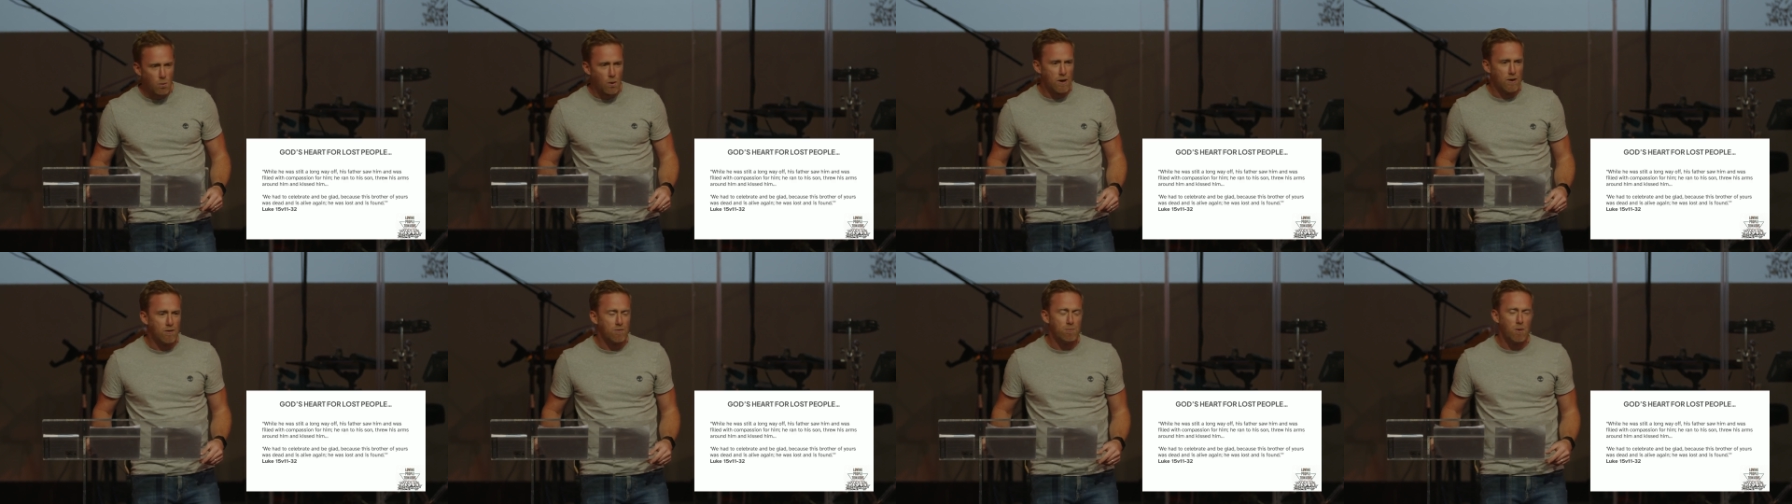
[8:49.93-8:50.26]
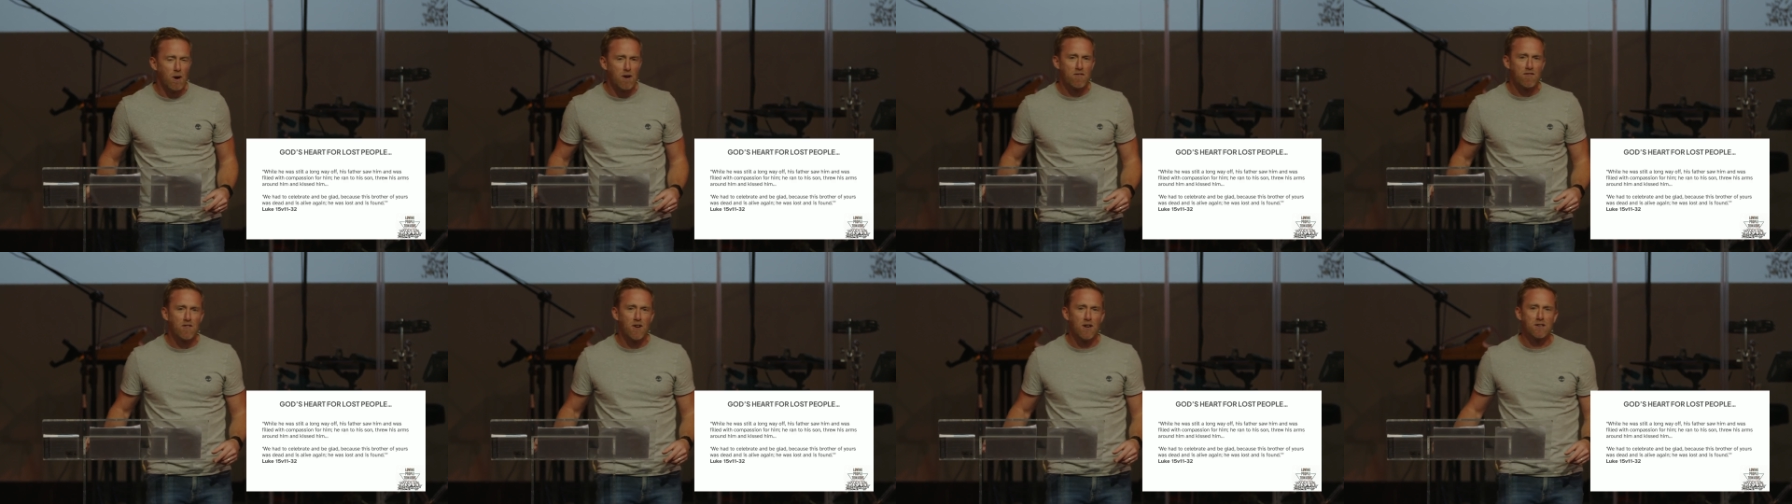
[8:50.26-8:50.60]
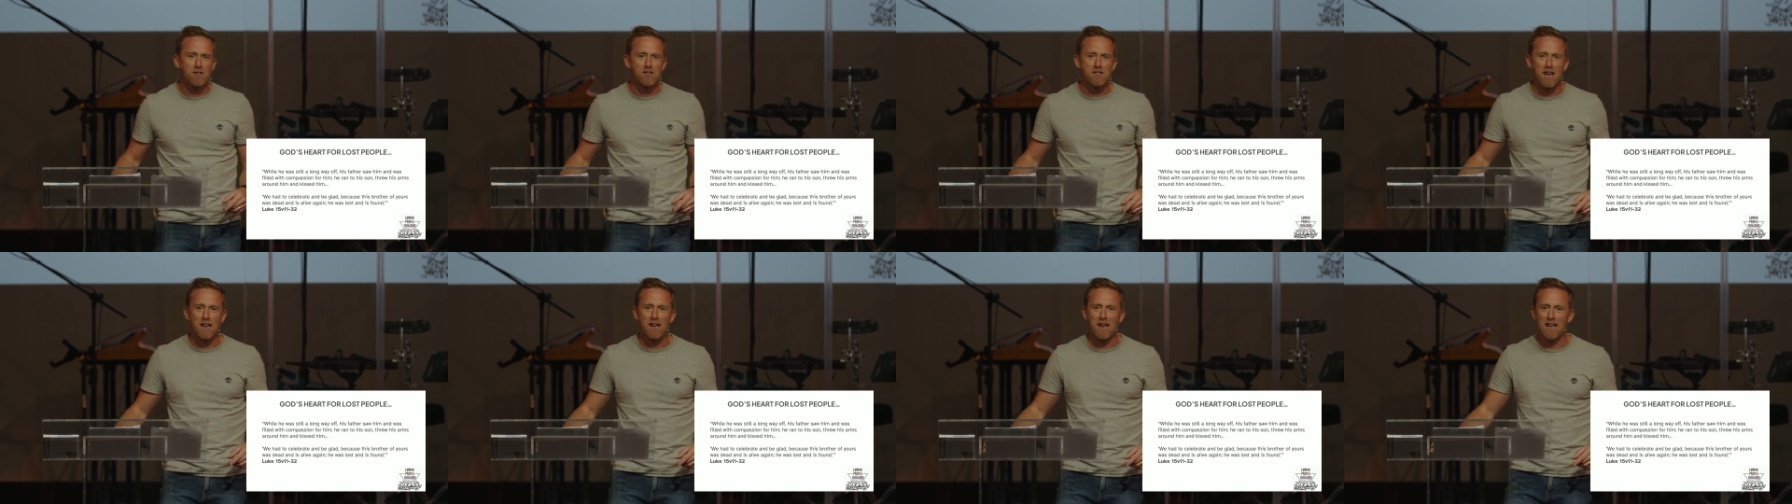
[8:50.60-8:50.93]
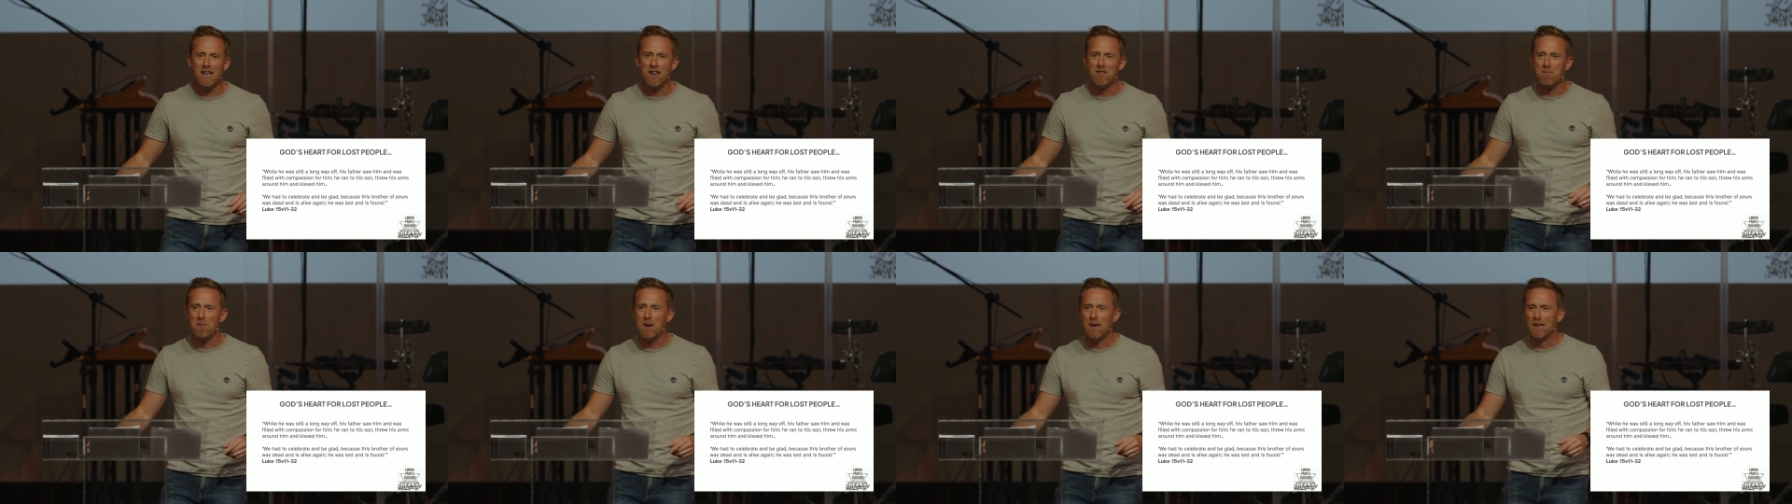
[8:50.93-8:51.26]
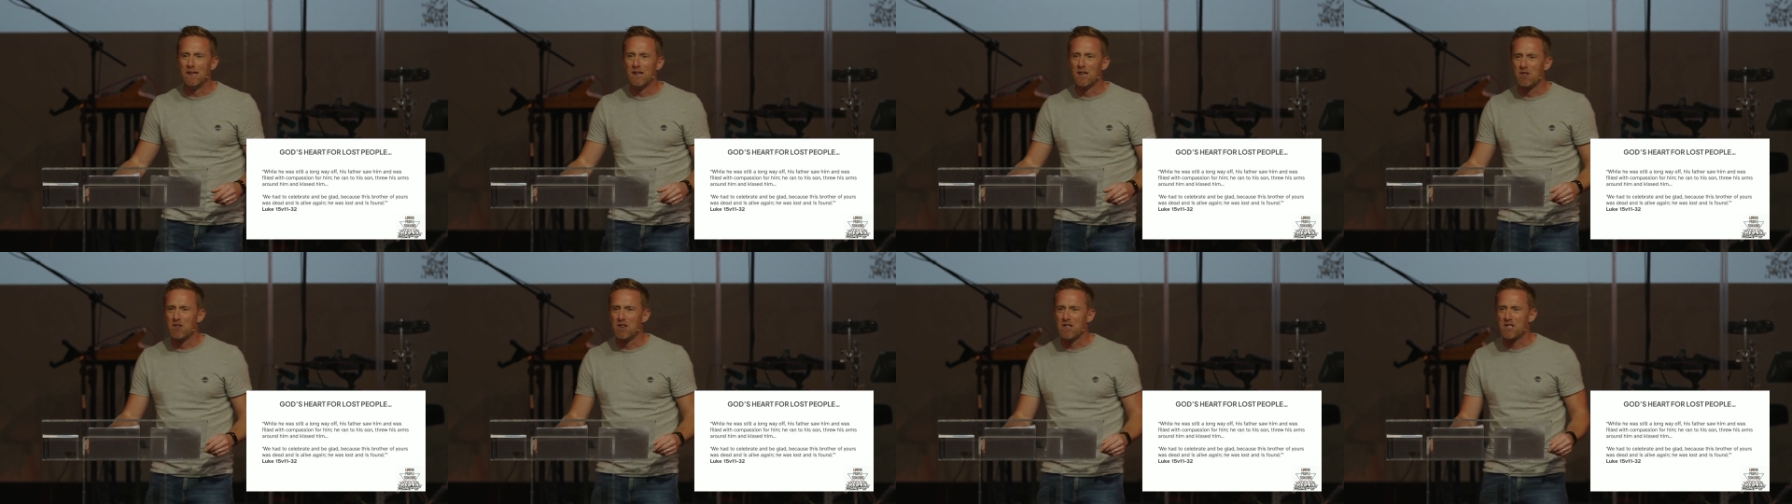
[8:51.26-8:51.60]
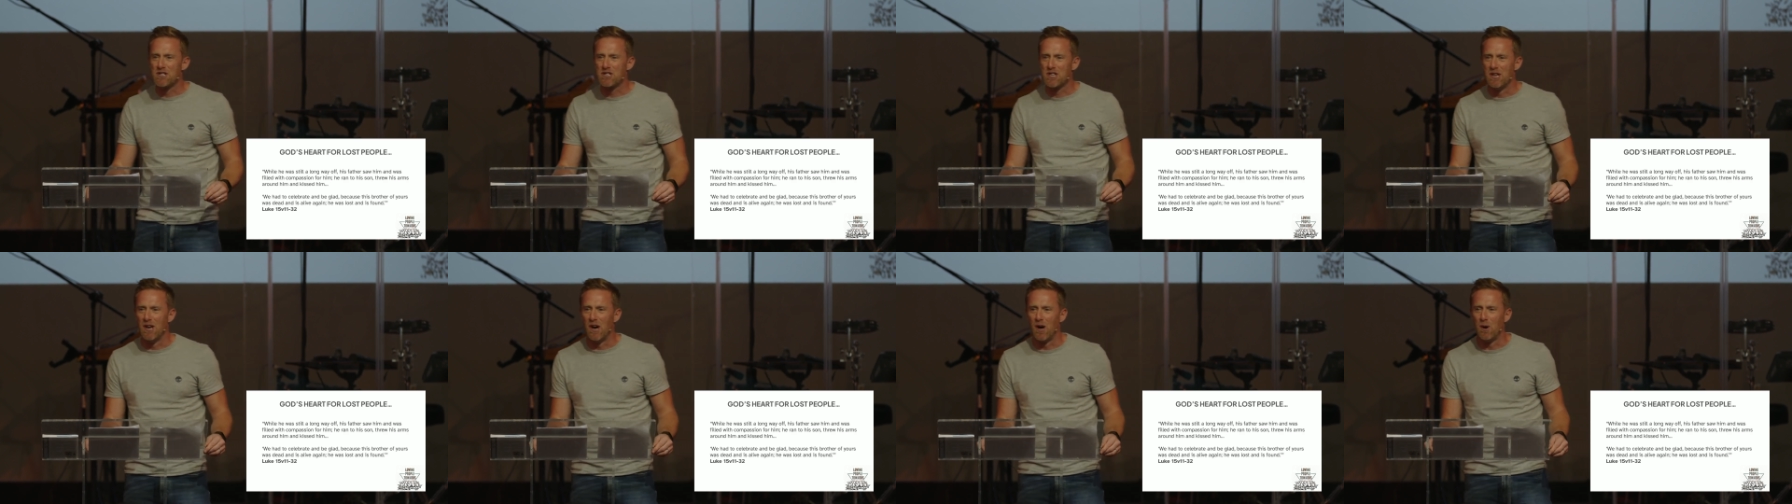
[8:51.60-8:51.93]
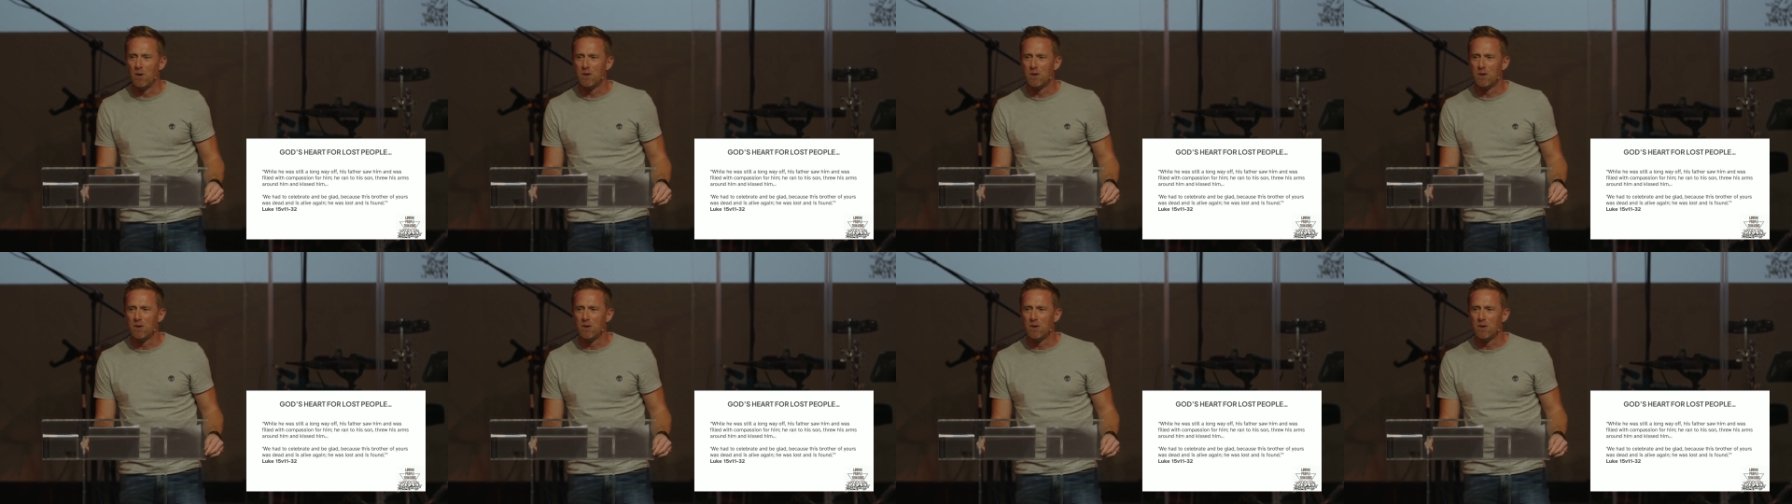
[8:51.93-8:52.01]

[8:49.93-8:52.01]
When my first decade of being a Christian,